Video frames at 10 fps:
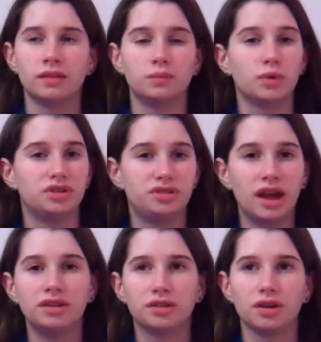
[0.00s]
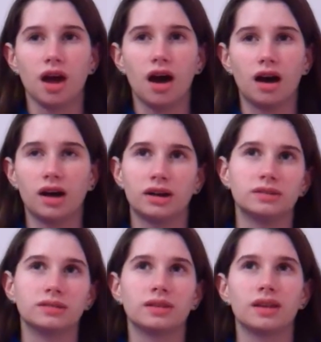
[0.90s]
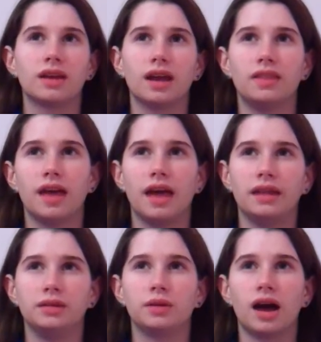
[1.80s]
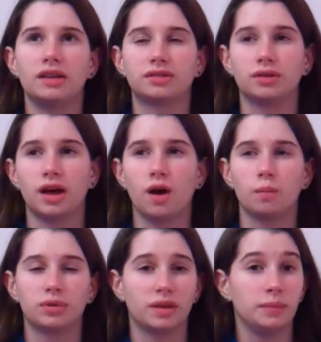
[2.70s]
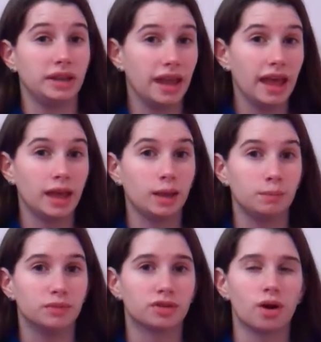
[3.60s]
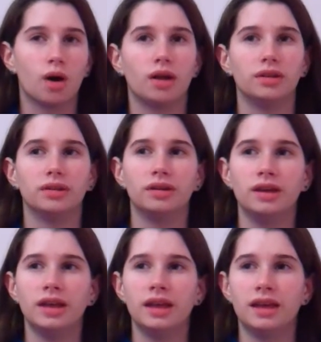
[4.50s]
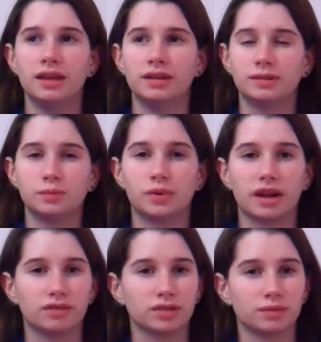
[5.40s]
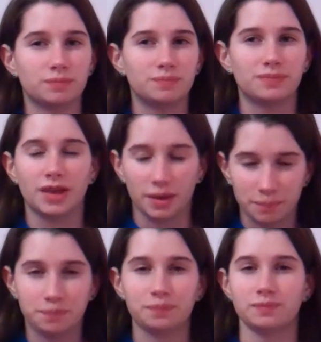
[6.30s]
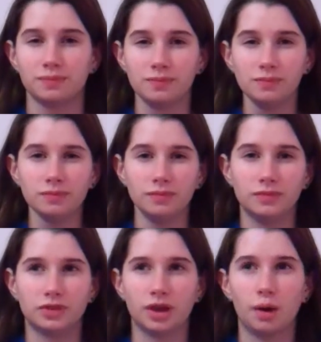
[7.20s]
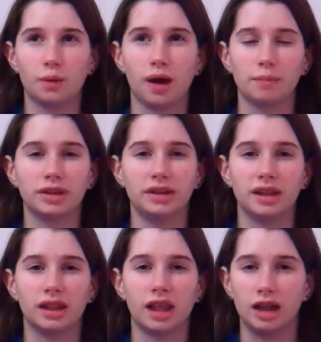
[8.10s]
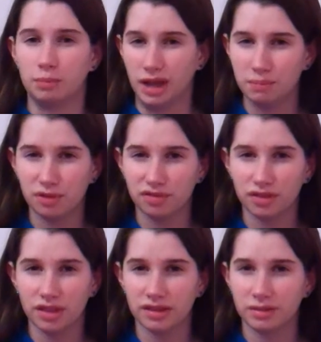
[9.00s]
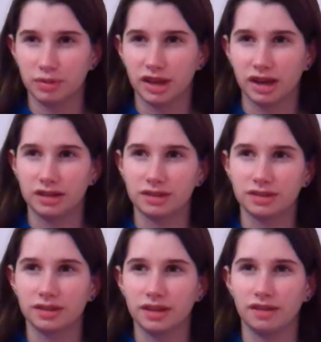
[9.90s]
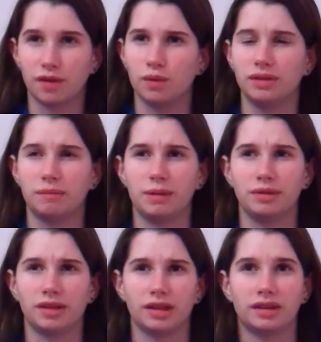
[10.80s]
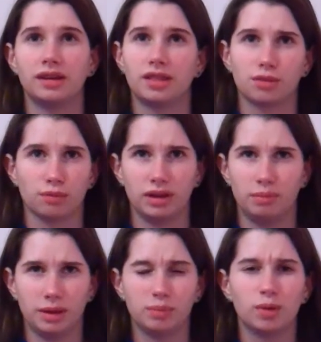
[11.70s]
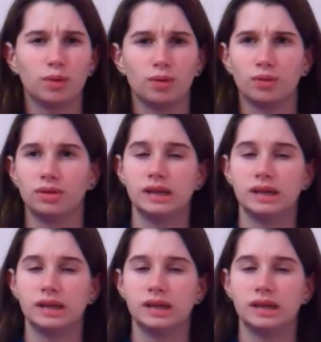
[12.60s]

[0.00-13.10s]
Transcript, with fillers: what gender, uh, and then you guys could help give me names on whatever. Yeah. So I'm going to need a lot of people for this because if only maybe like three people